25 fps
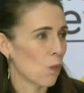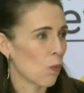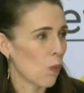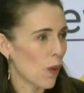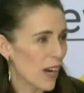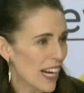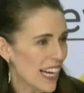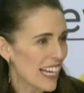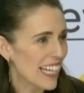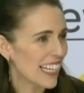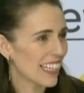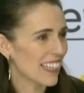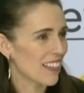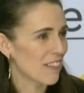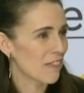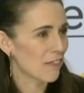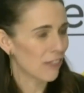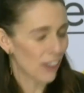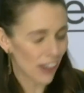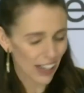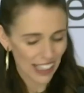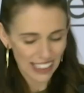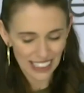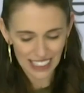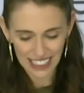winning the
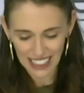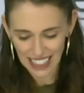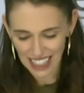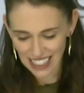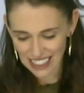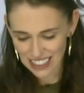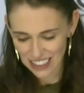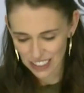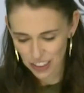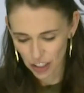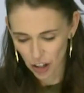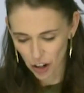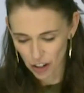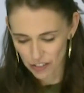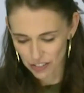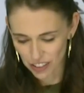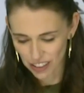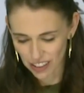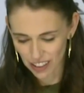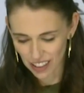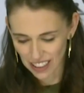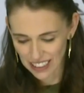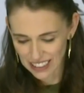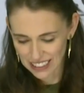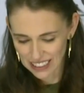fight against
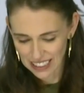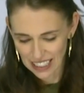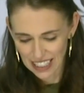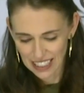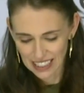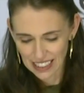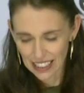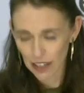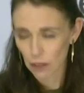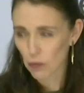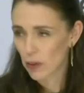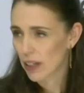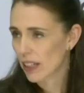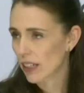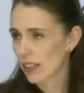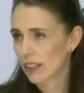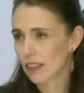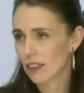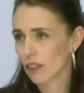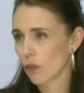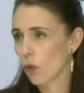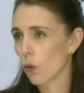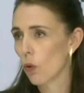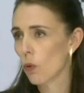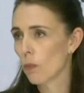COVID-19 that we
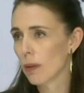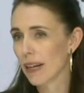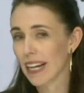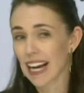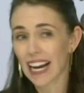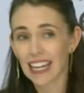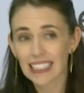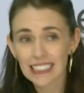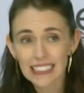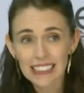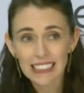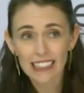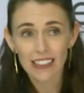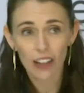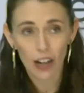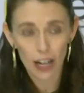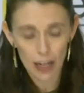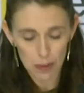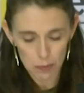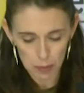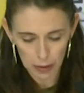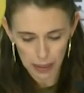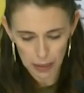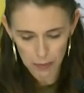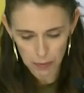can all be
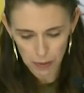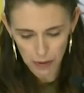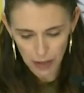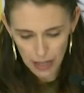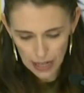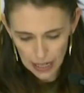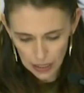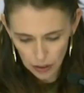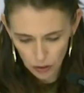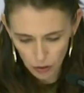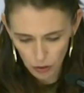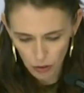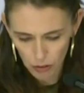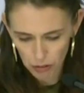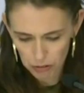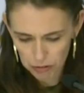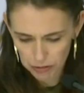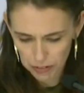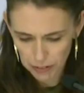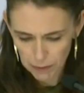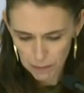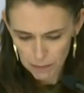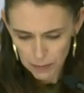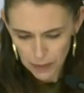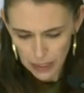undeniably proud
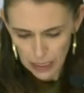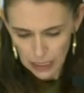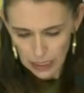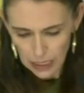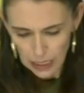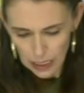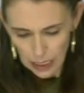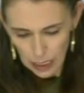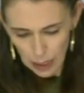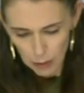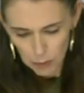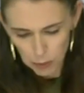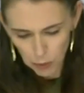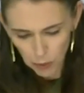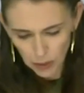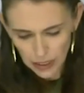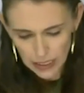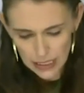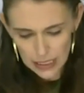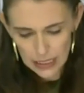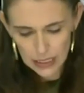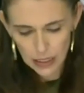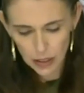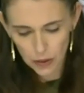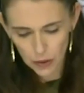of. It
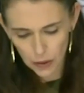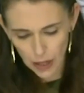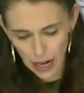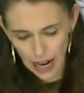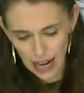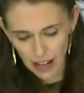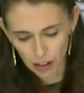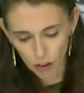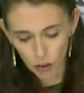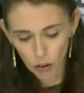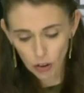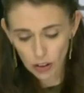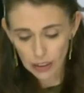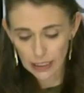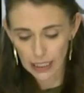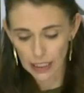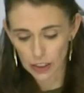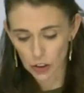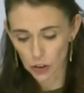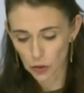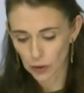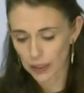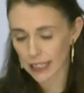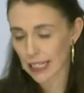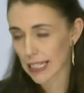points to our
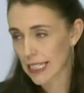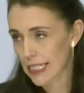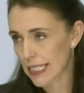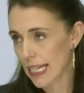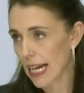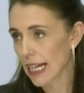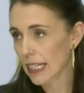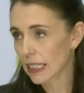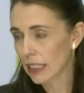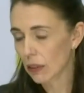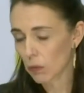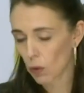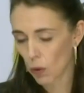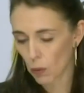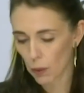lockdown doing exactly